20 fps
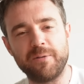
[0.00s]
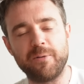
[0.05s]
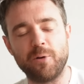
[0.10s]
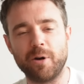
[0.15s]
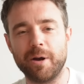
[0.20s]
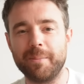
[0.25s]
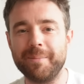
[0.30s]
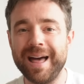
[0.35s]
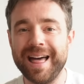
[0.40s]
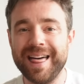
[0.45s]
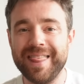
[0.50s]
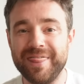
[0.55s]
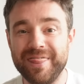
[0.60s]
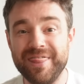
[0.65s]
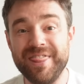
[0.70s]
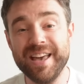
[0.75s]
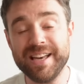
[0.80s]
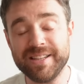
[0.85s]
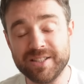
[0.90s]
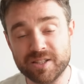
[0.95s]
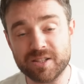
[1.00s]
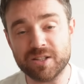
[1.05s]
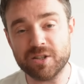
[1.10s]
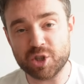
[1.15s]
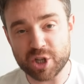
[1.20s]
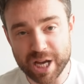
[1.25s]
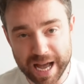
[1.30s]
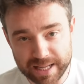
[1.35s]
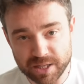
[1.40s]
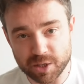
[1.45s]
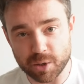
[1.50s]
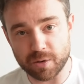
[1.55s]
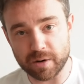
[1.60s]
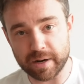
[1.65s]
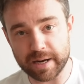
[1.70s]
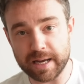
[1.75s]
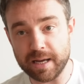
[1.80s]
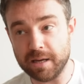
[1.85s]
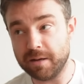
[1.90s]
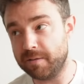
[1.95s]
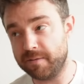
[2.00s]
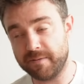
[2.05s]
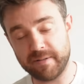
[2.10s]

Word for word: for him this January,